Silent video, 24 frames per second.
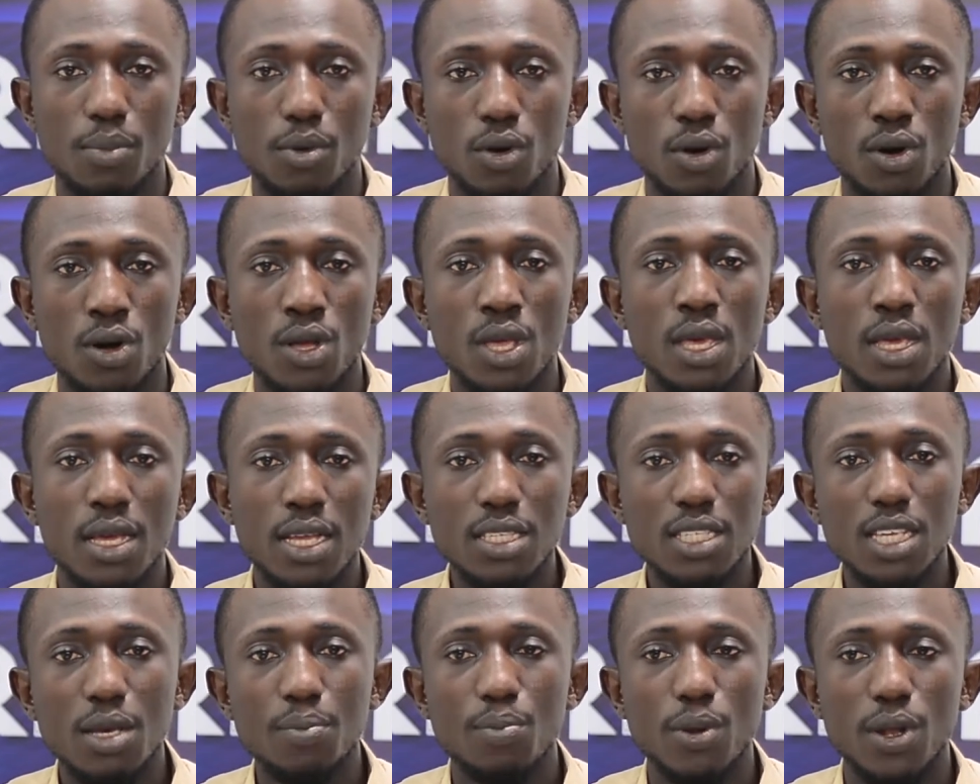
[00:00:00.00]
But
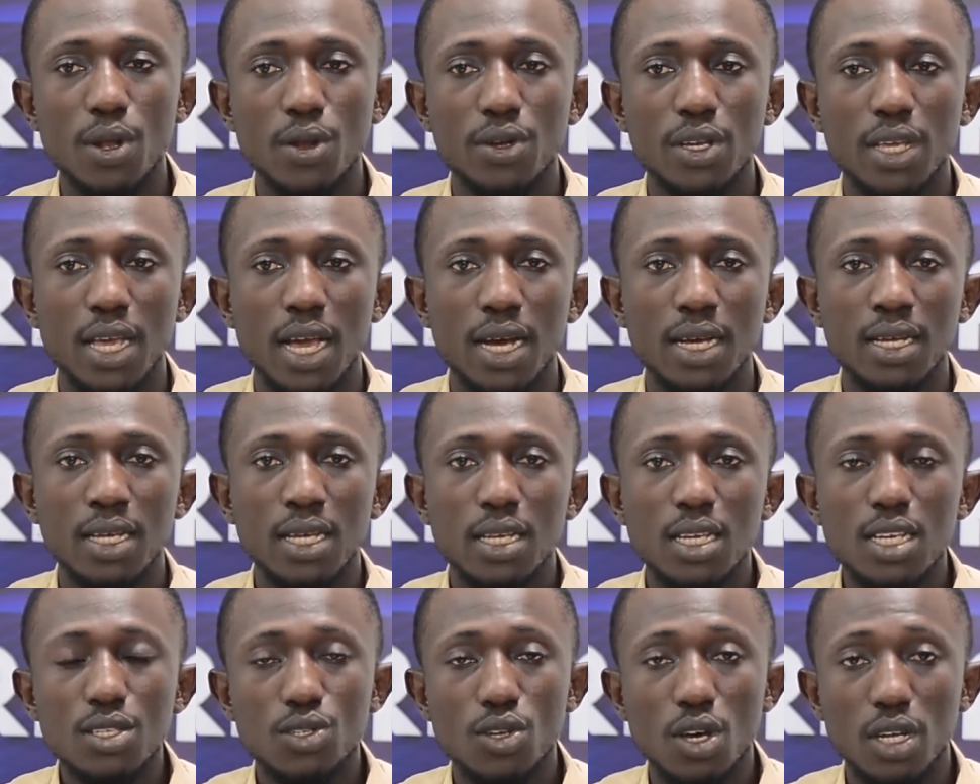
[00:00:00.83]
he's a billionaire,
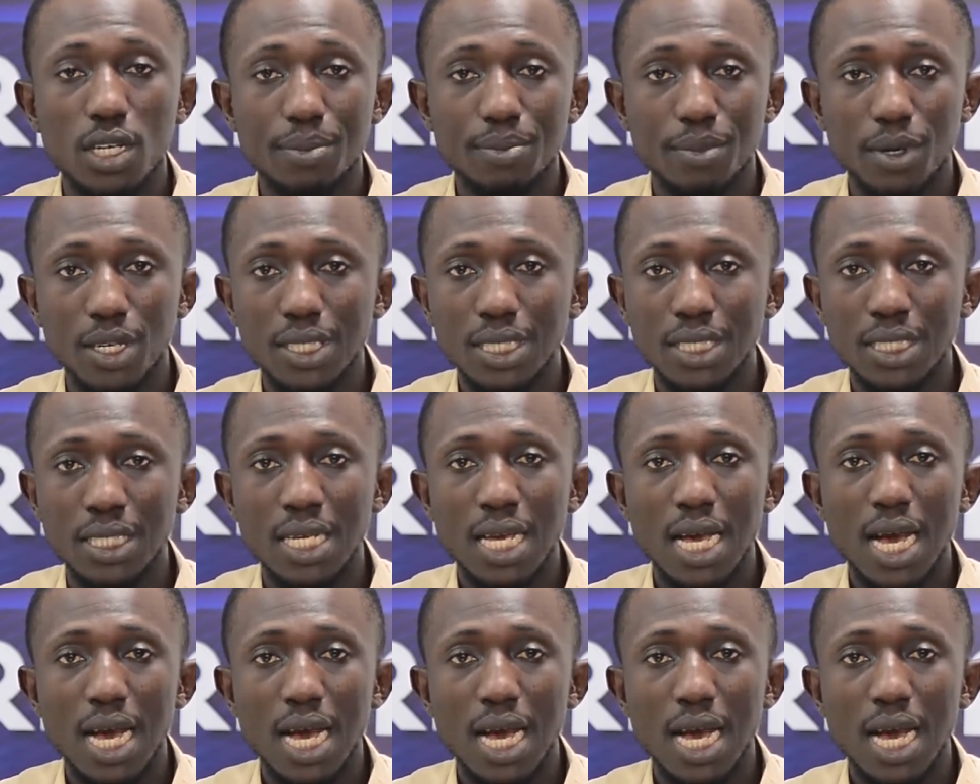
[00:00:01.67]
he's got the money,